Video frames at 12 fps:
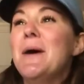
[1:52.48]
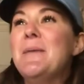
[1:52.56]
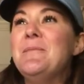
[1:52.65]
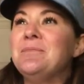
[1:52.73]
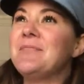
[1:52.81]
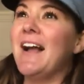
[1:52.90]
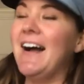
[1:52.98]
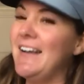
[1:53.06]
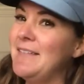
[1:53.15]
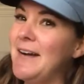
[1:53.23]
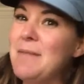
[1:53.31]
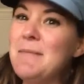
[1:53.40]
but
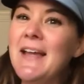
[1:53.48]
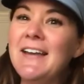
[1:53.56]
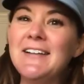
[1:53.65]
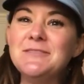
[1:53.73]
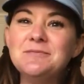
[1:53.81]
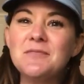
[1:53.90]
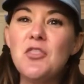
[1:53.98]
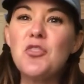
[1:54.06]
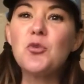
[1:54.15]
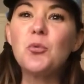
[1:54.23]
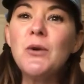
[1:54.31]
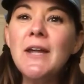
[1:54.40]
I, I made it
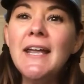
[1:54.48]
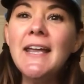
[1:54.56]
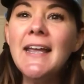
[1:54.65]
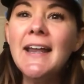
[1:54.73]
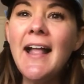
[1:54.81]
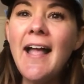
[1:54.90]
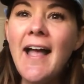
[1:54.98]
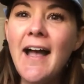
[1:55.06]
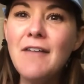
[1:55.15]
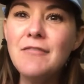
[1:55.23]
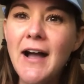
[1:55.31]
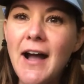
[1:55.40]
three and a
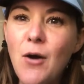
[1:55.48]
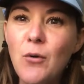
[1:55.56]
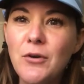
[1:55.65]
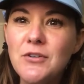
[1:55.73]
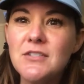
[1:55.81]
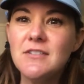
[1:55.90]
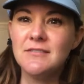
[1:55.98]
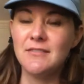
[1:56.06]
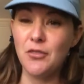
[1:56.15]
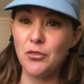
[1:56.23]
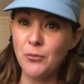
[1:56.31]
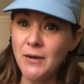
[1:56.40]
half hours
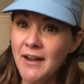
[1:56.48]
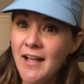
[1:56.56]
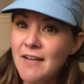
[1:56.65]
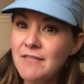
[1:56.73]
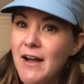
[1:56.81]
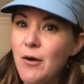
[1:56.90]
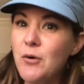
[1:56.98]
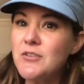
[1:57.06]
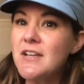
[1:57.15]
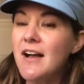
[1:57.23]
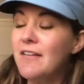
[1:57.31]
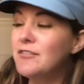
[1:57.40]
three and a half
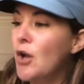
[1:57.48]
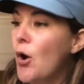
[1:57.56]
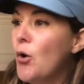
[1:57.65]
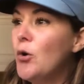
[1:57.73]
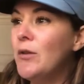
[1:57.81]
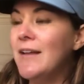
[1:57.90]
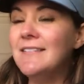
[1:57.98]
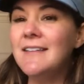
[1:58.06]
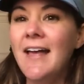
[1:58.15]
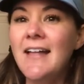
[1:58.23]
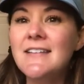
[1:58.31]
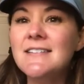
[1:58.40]
hours of total
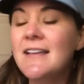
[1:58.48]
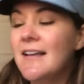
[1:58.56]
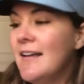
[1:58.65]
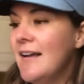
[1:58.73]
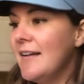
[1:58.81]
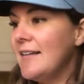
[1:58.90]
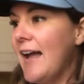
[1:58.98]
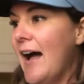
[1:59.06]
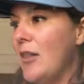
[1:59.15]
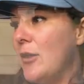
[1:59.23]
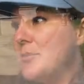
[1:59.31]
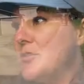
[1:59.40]
intense gallop,